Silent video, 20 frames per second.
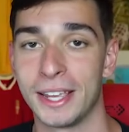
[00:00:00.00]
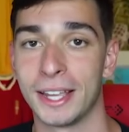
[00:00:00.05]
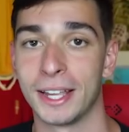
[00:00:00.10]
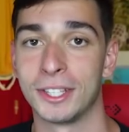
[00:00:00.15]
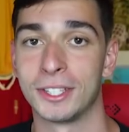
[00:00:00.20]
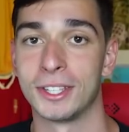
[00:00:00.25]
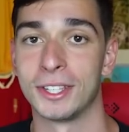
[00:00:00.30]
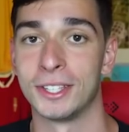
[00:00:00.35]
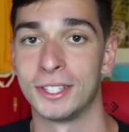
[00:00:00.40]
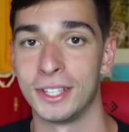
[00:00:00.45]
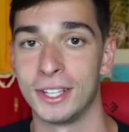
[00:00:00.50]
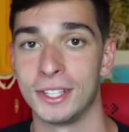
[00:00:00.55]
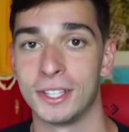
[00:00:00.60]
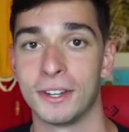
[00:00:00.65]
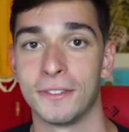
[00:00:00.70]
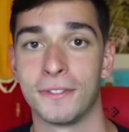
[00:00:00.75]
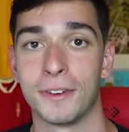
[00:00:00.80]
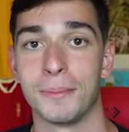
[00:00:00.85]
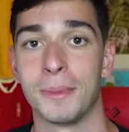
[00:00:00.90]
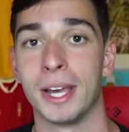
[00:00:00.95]
kits this
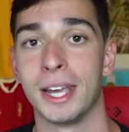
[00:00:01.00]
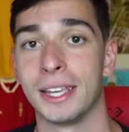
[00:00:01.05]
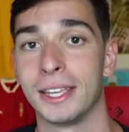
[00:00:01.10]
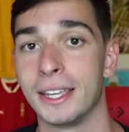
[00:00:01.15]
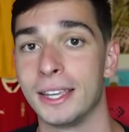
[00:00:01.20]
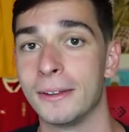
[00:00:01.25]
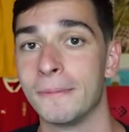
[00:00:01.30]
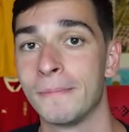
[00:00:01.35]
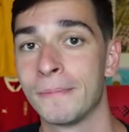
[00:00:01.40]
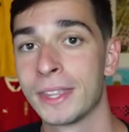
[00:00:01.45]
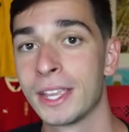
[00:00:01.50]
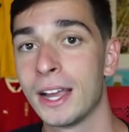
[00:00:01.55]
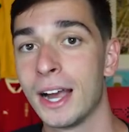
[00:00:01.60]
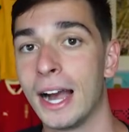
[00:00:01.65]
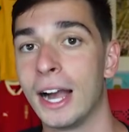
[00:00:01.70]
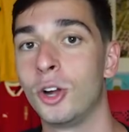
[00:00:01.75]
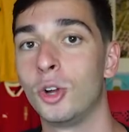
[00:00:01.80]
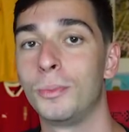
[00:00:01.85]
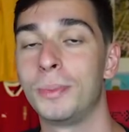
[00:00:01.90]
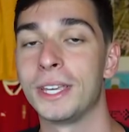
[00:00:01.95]
season from Nike.
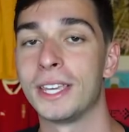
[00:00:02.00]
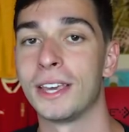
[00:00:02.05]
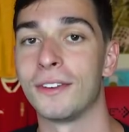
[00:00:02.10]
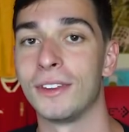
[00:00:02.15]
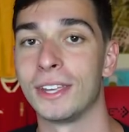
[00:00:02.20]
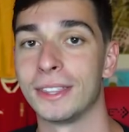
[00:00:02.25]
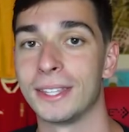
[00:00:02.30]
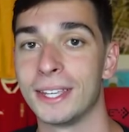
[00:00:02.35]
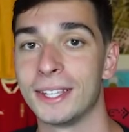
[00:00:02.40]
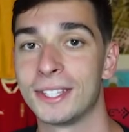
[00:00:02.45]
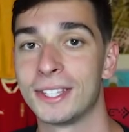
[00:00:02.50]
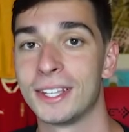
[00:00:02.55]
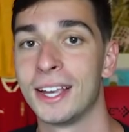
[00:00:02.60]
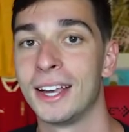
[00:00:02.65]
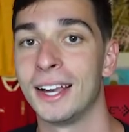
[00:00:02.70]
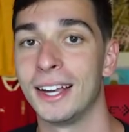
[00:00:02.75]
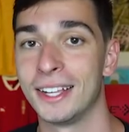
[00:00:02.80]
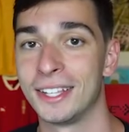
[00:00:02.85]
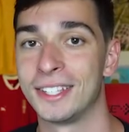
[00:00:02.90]
I will be giving this a